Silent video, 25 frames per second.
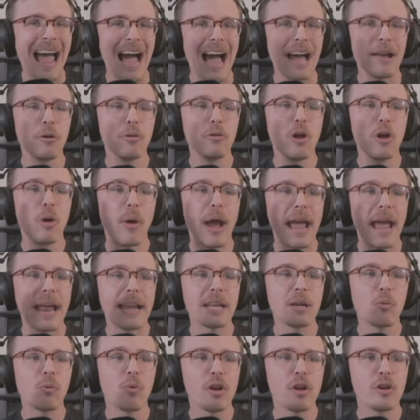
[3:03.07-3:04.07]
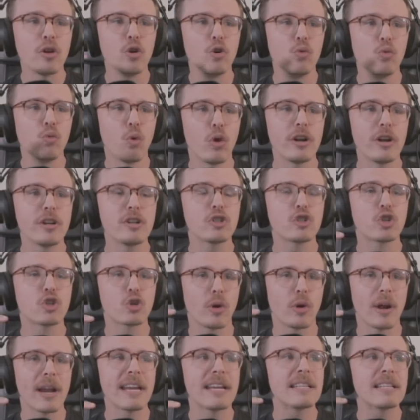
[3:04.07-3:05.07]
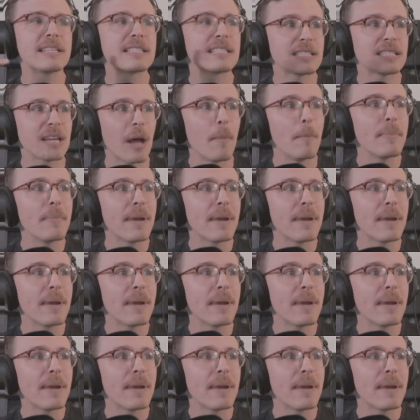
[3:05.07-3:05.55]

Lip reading: I don't know anyone who wouldn't trade some